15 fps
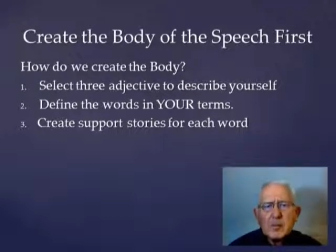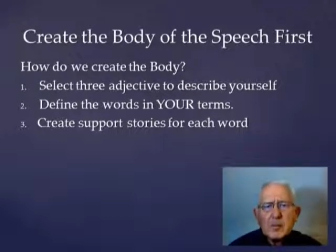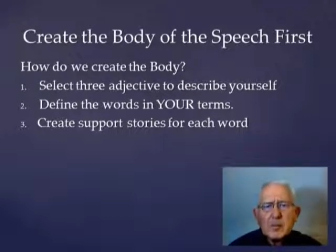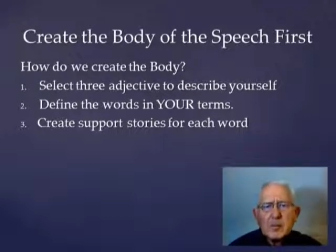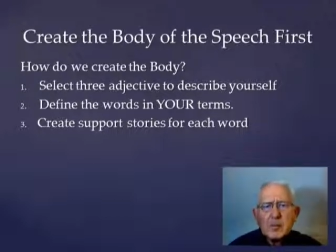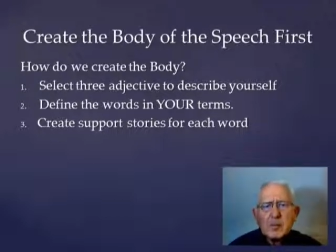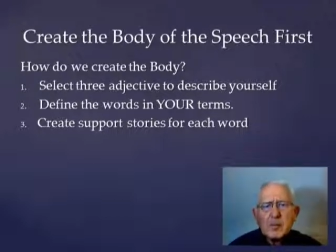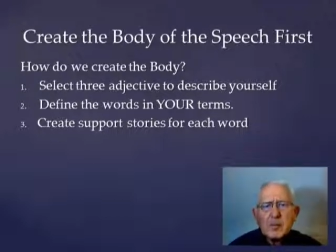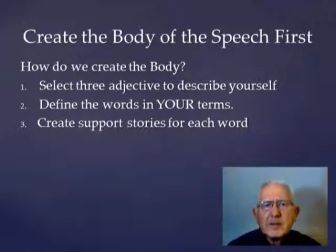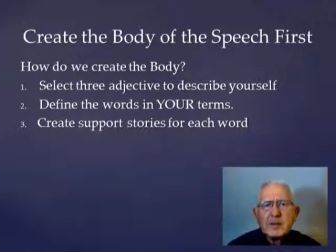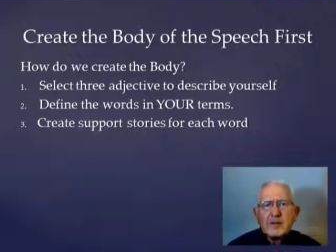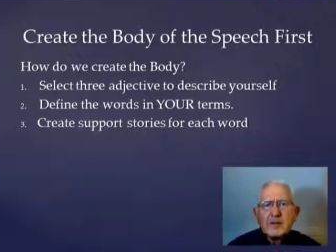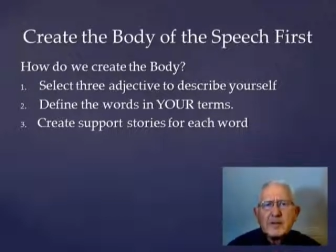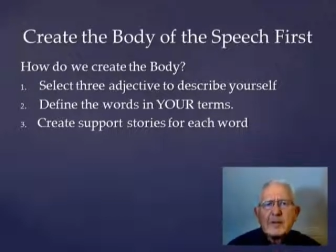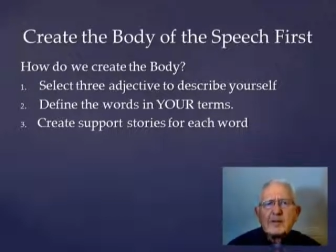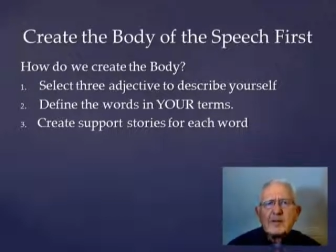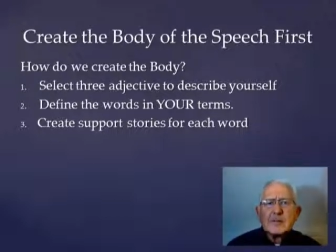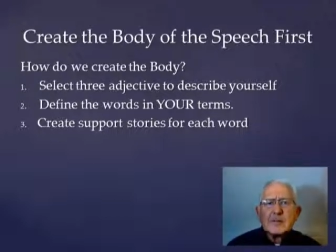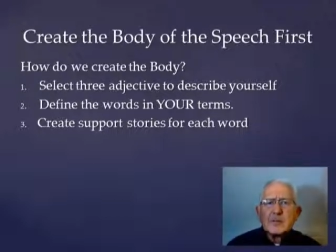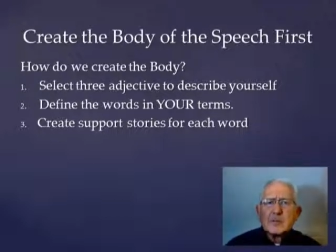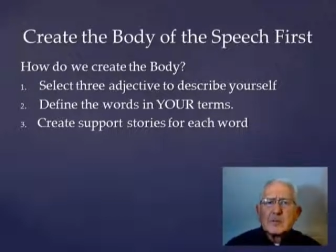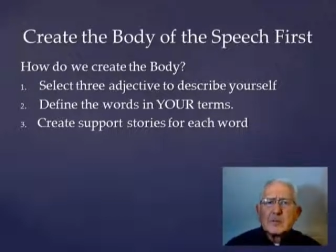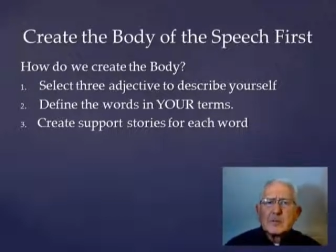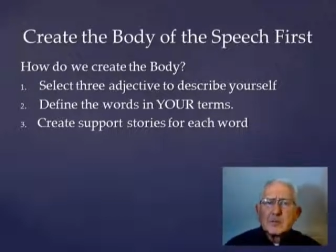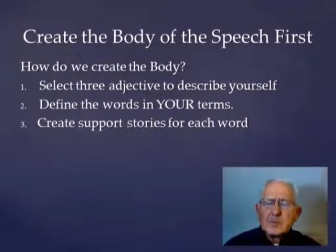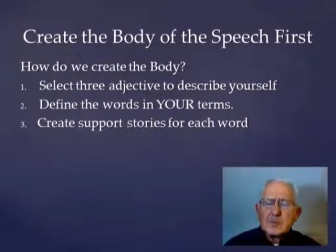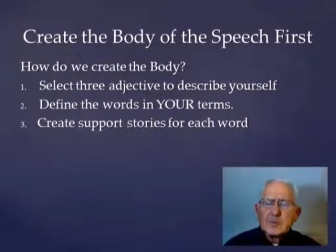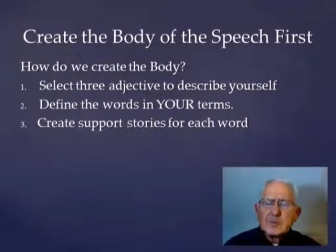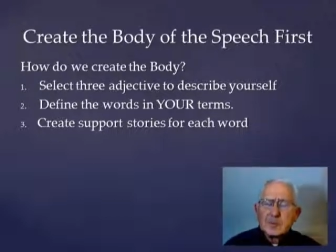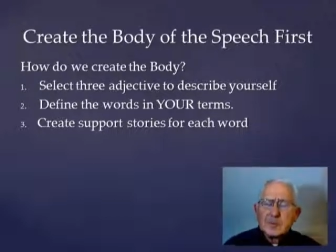we're going to then
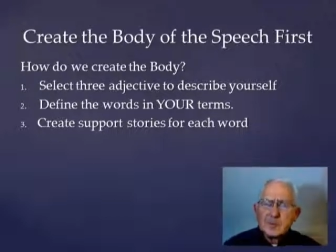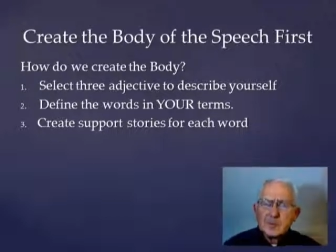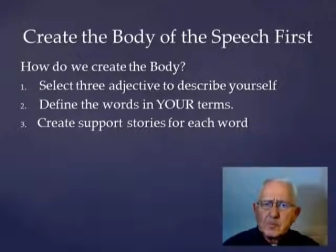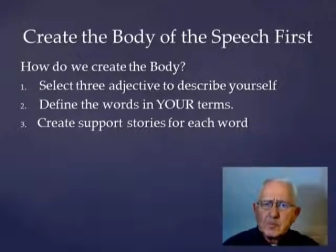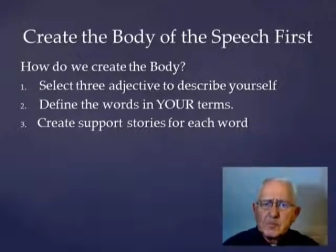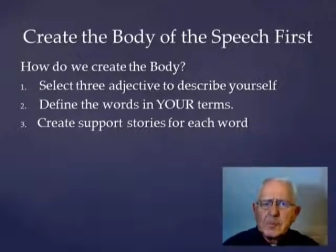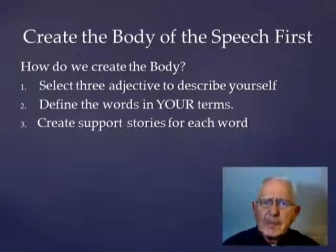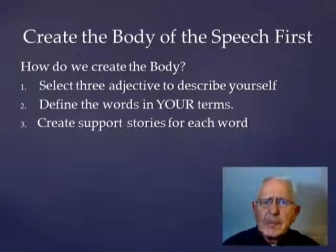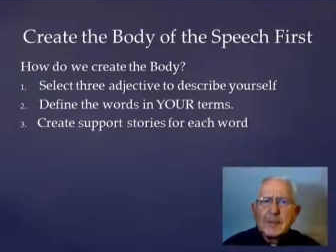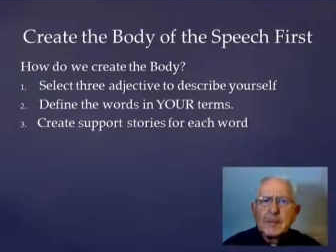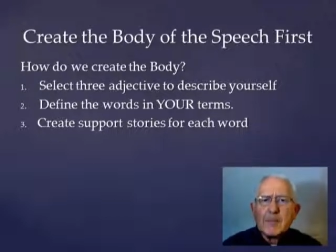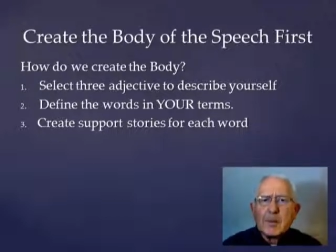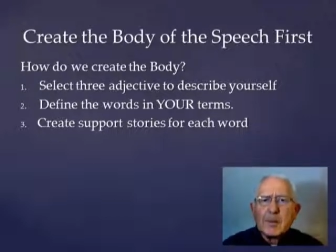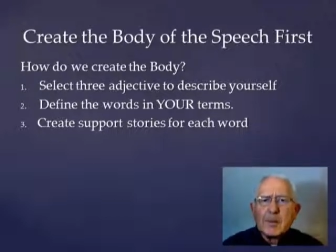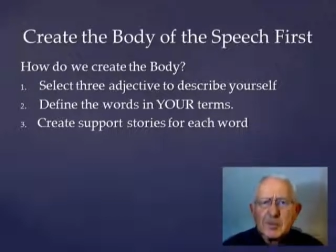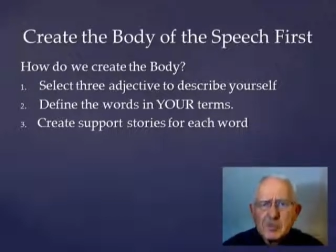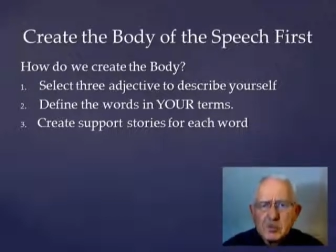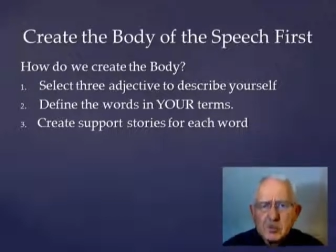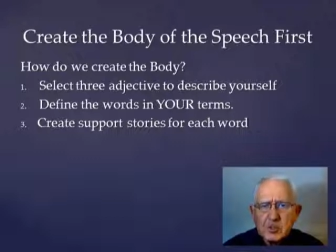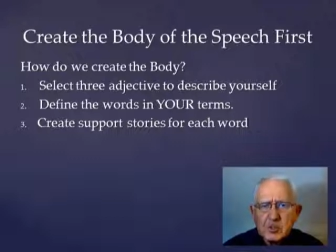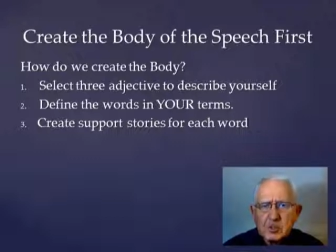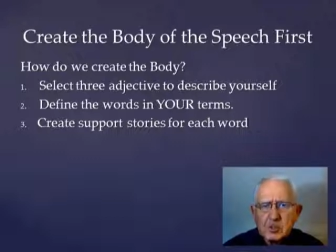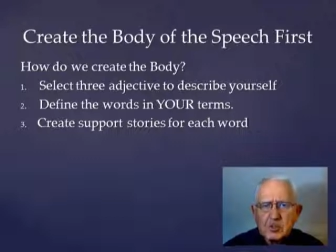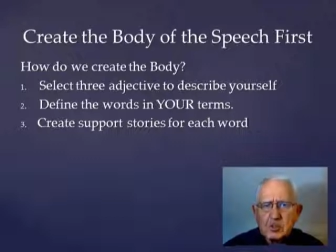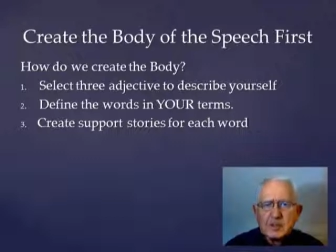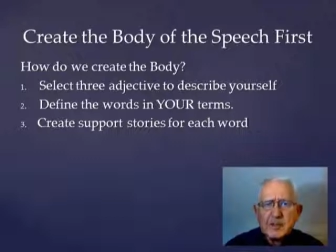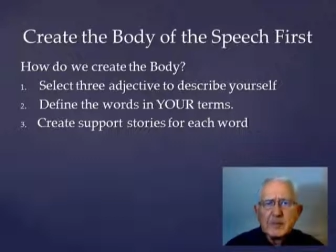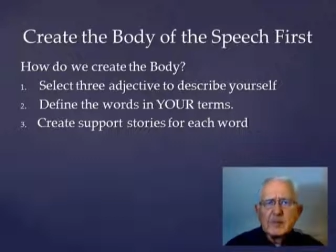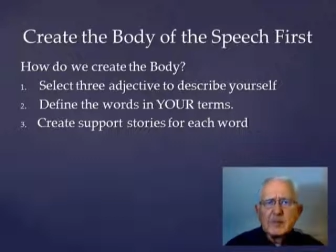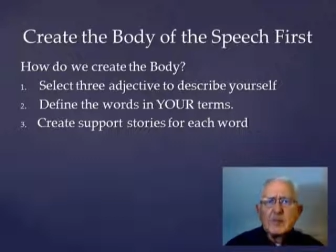back up our assertions.
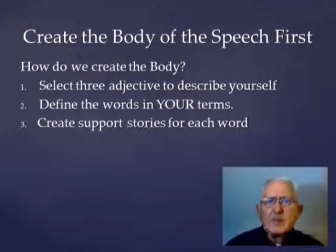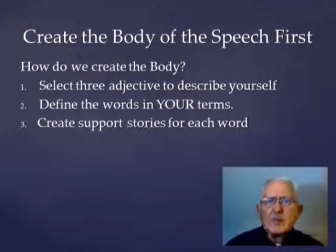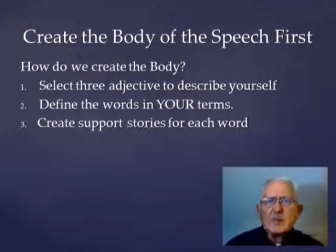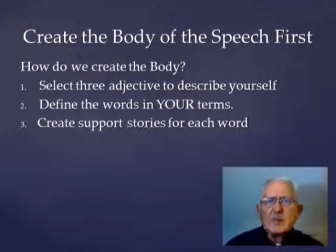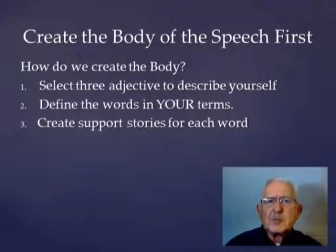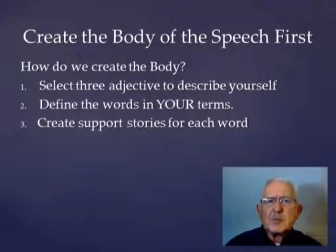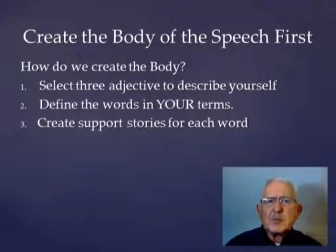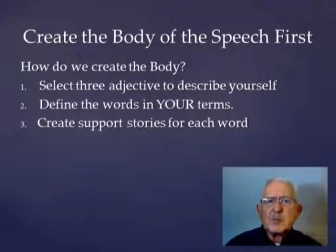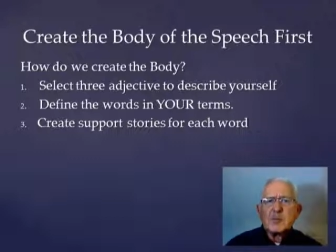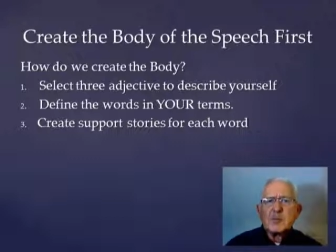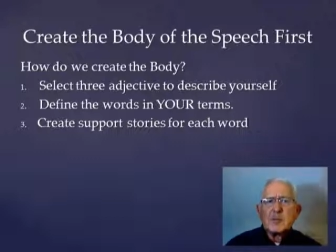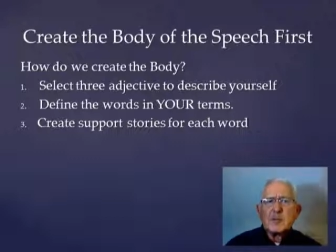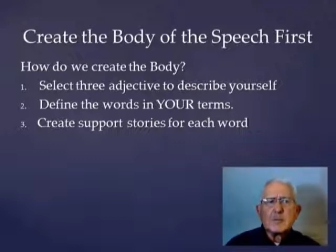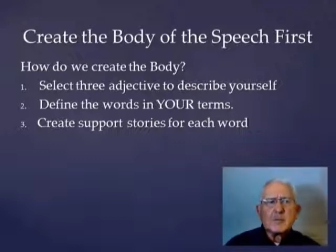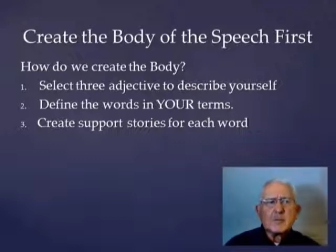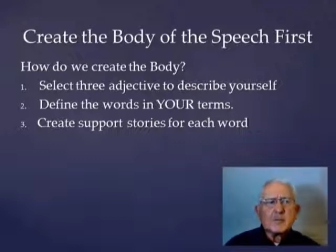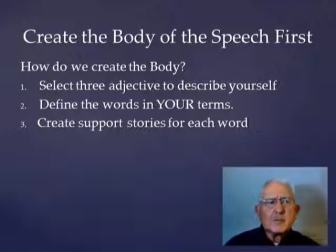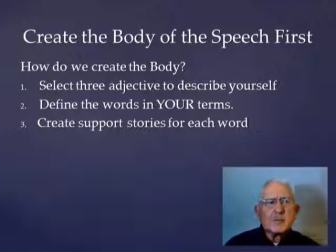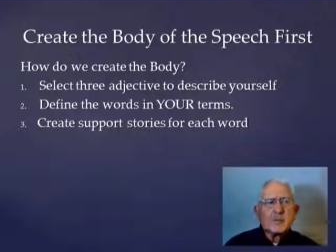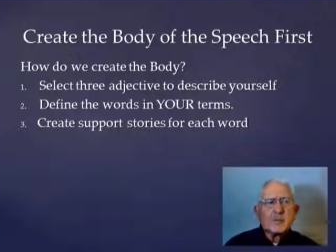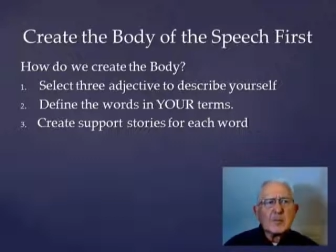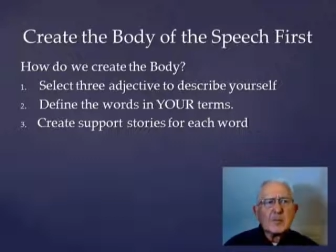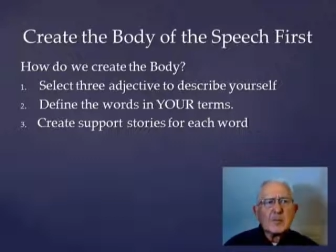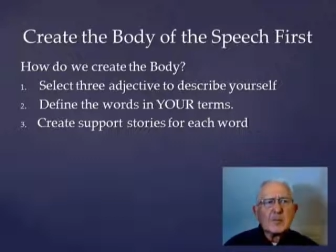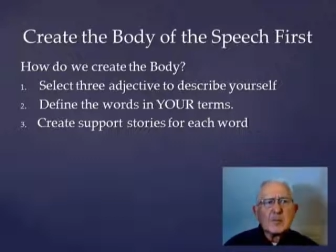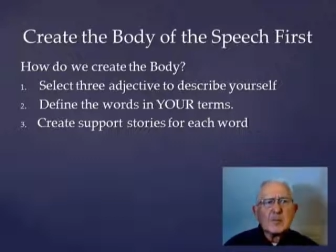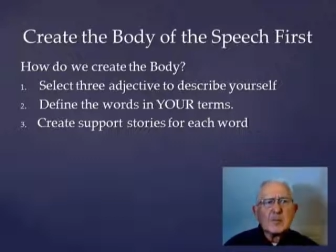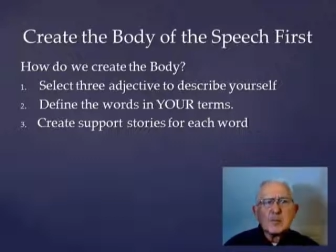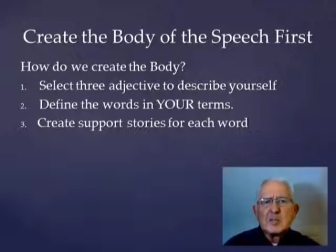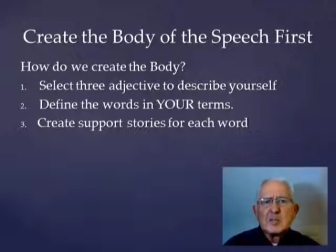That would be what you'd be doing in a normal
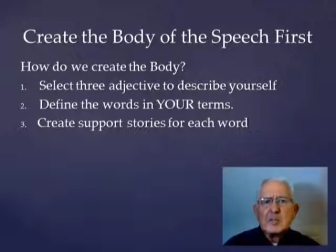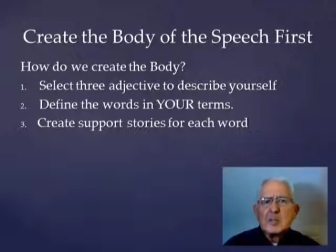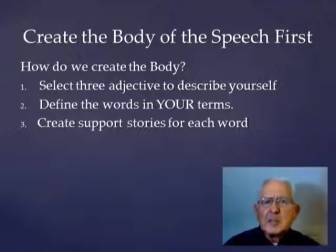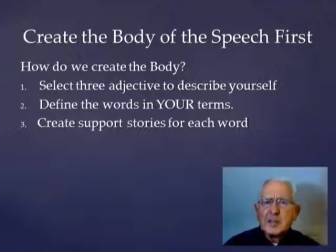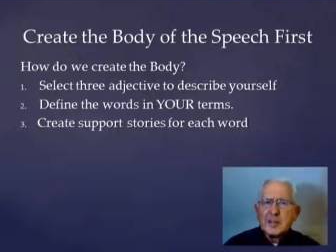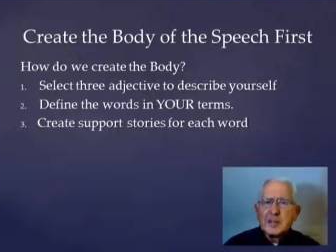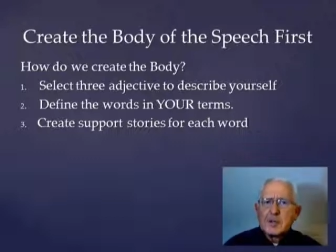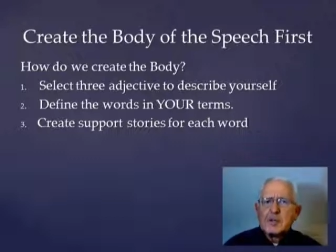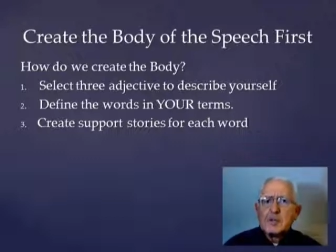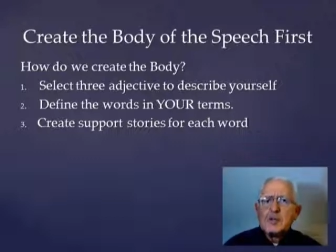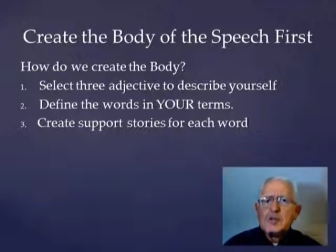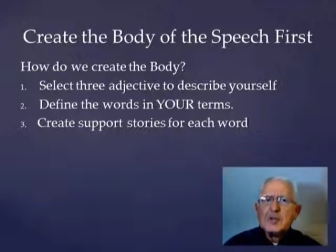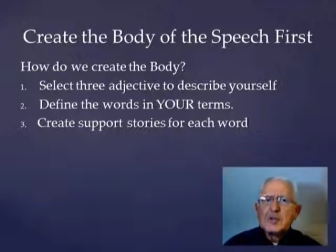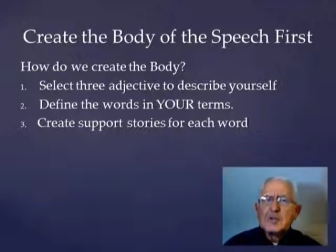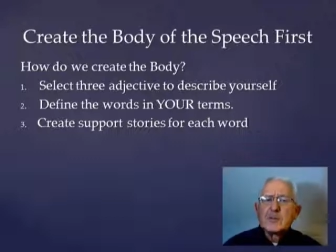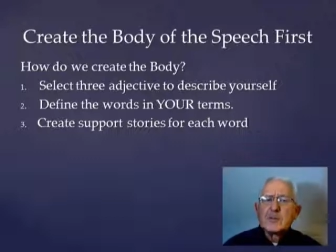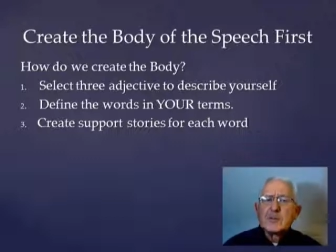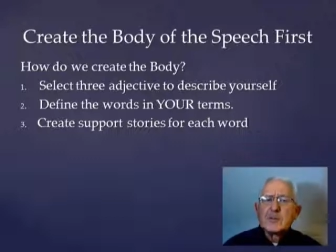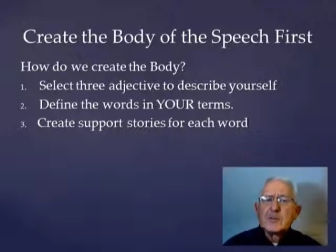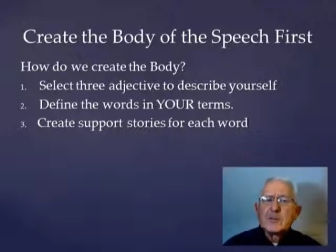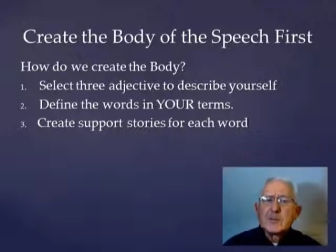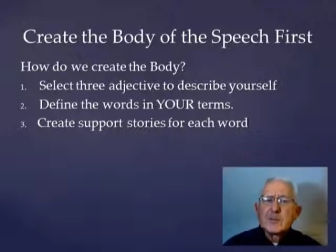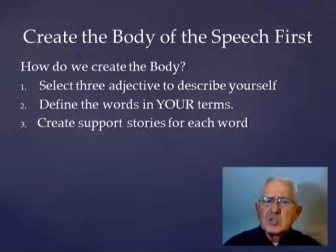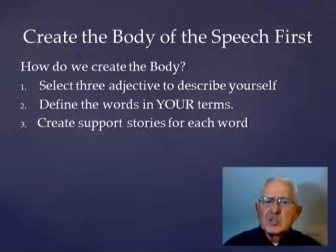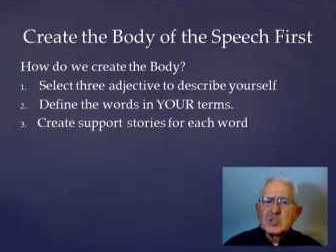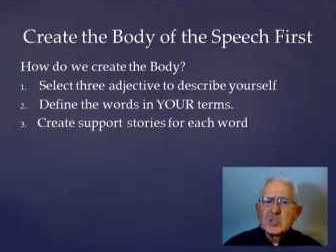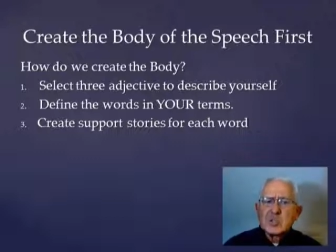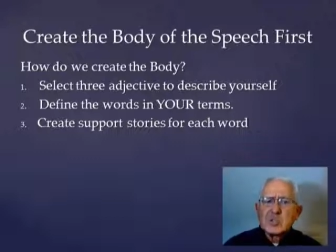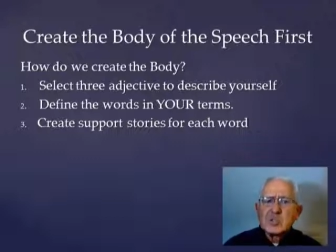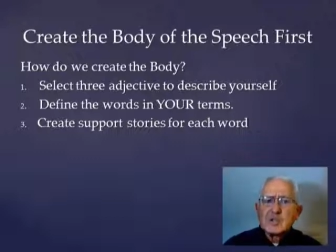speech. Here, you're telling a
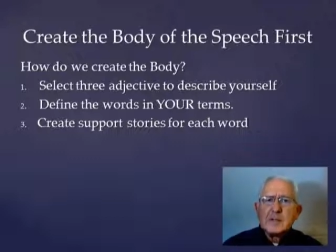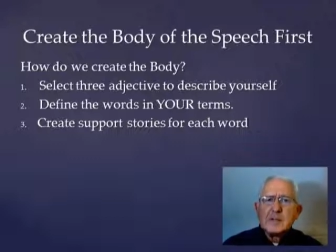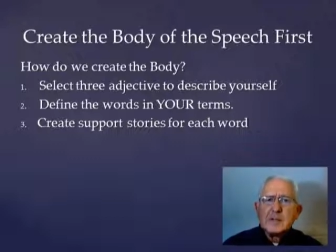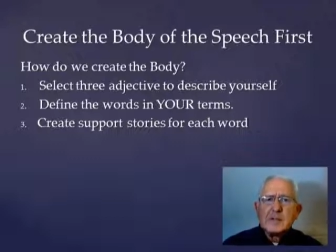story